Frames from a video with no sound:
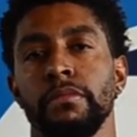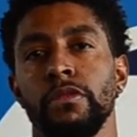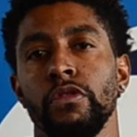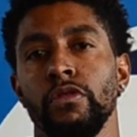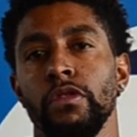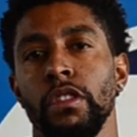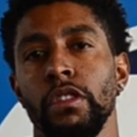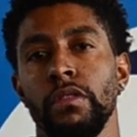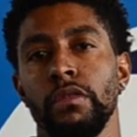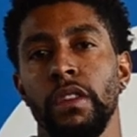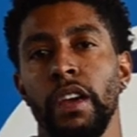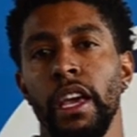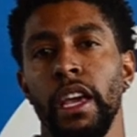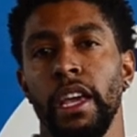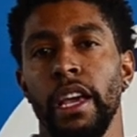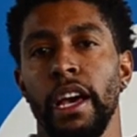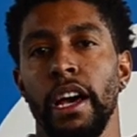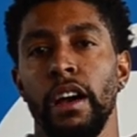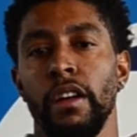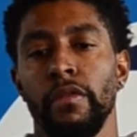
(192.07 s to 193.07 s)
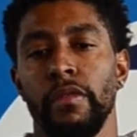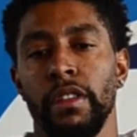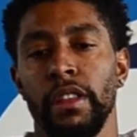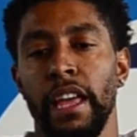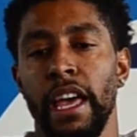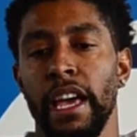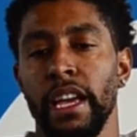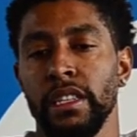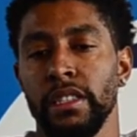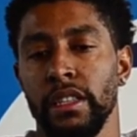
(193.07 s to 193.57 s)
you know, hang out,
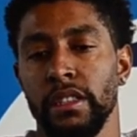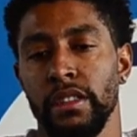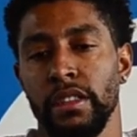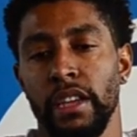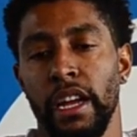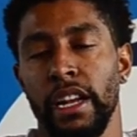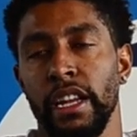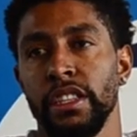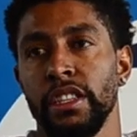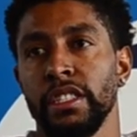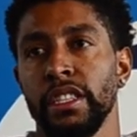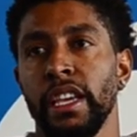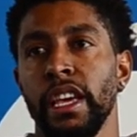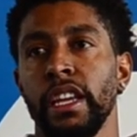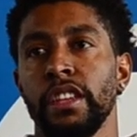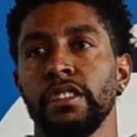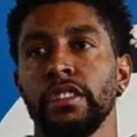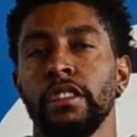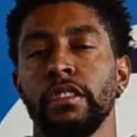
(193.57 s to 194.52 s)
relax, and kind of just catch